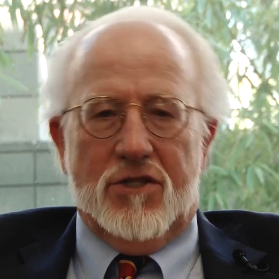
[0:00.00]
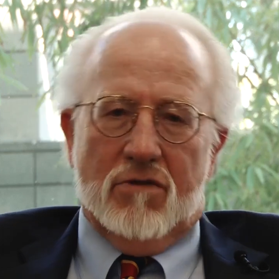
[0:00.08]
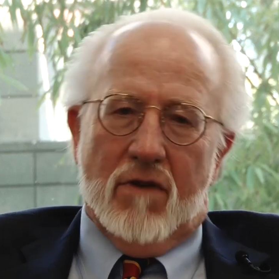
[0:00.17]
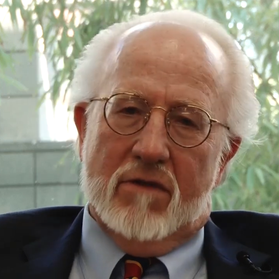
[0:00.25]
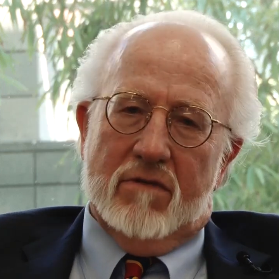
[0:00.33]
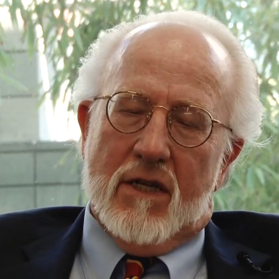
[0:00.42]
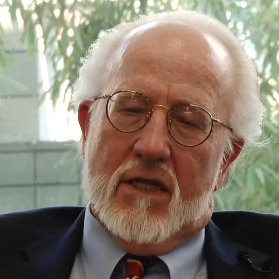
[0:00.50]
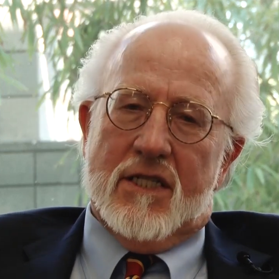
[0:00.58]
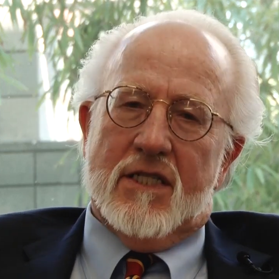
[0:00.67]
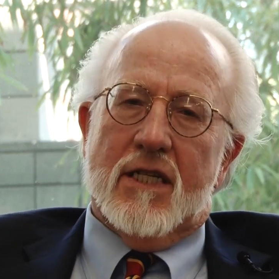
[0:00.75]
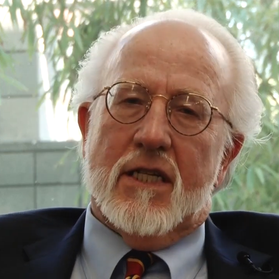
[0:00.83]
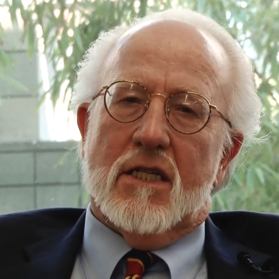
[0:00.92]
is quite
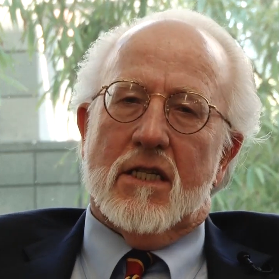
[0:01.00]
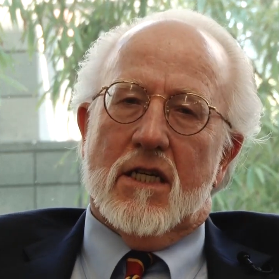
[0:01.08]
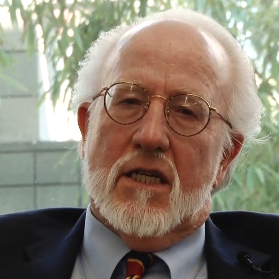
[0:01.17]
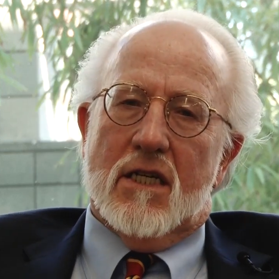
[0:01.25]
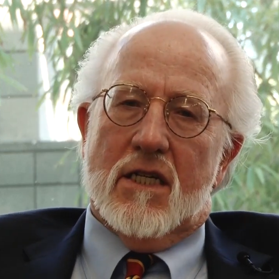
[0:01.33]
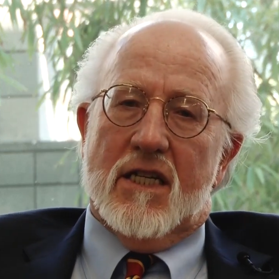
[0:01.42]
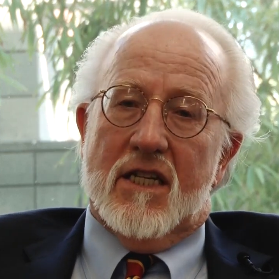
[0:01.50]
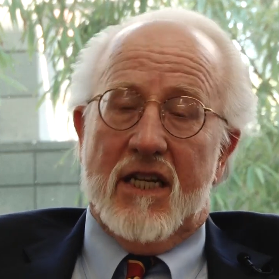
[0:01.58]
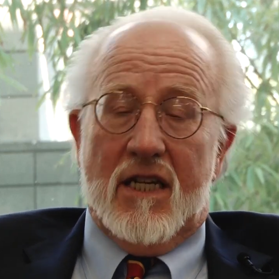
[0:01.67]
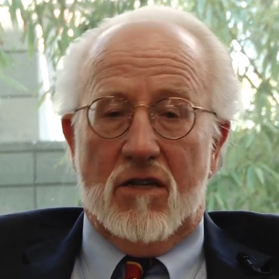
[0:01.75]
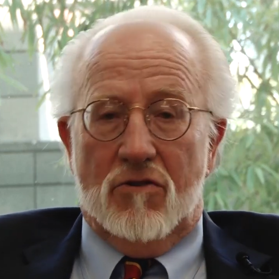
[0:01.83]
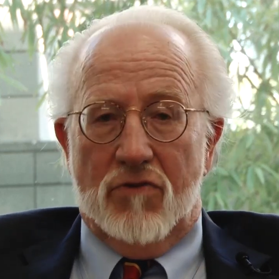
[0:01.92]
realistic,
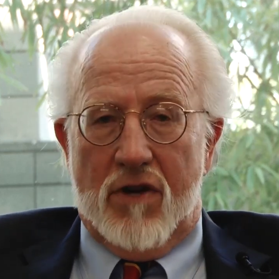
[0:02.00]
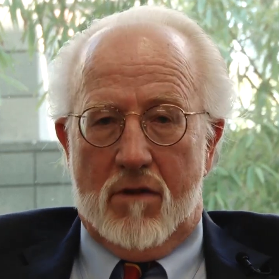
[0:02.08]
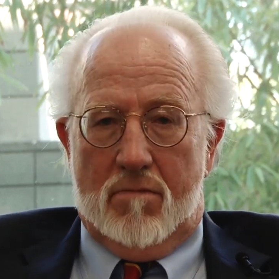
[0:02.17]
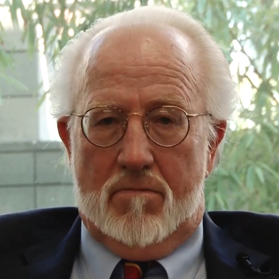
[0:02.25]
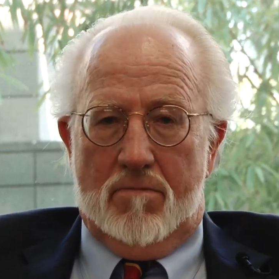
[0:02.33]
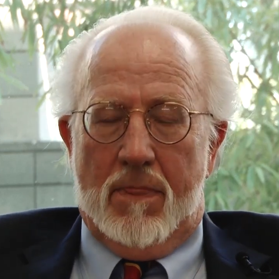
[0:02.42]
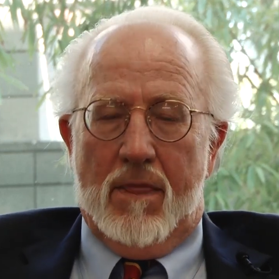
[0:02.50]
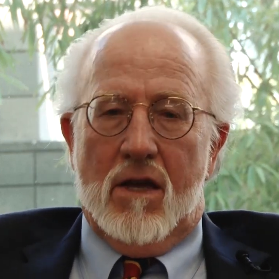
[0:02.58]
indeed grim.